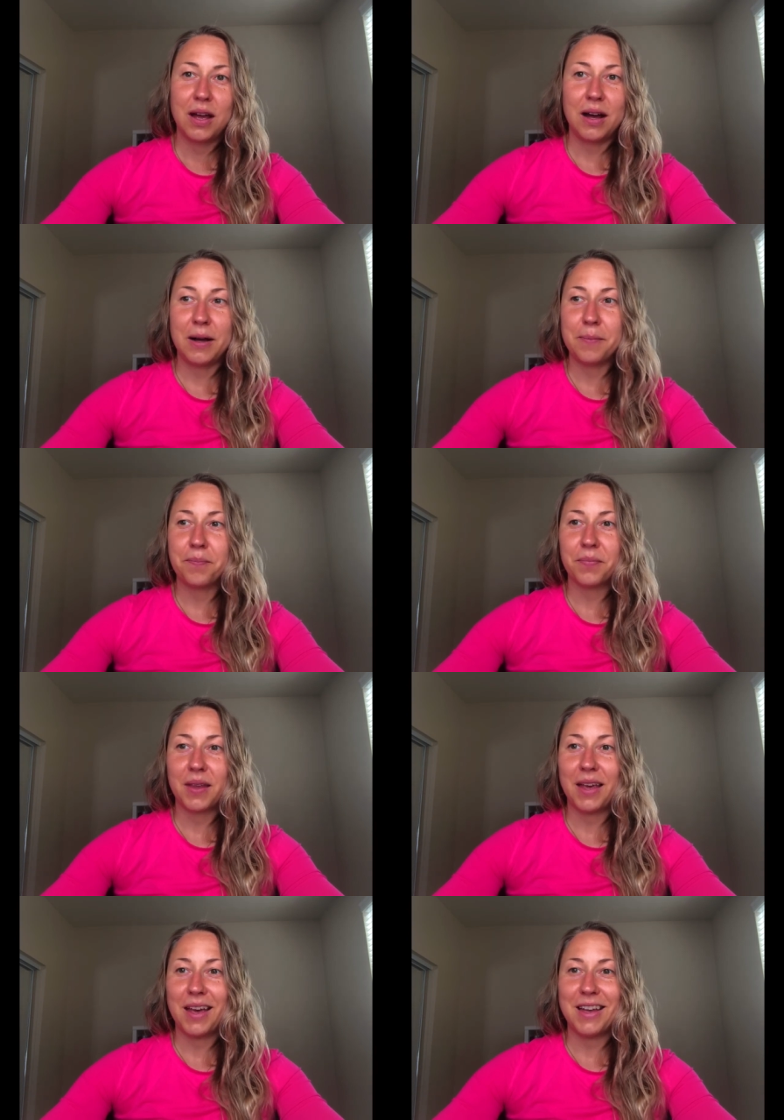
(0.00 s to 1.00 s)
um,
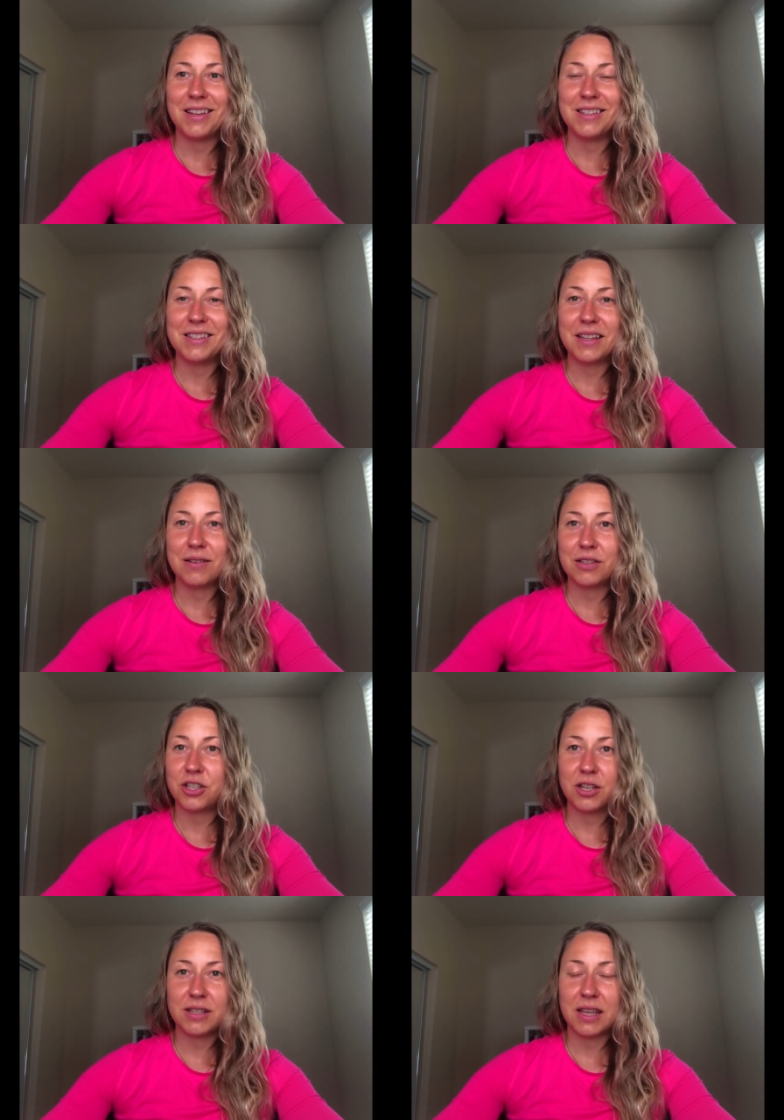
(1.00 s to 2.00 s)
and
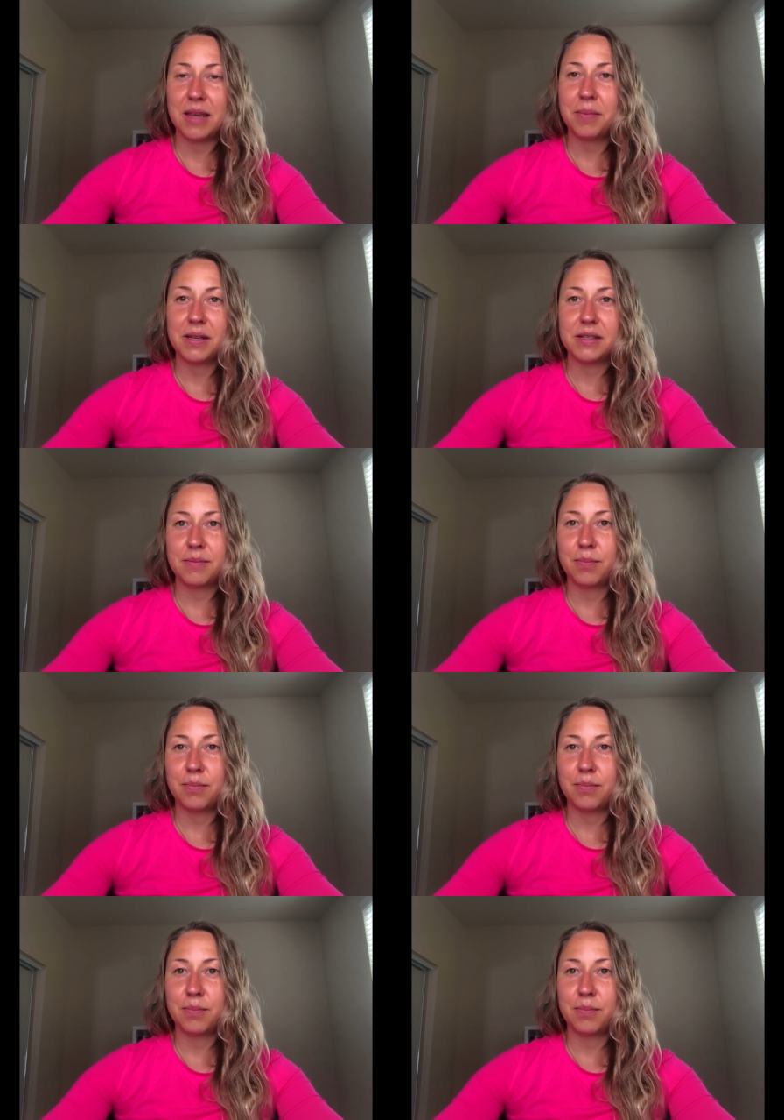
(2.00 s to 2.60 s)
just keep this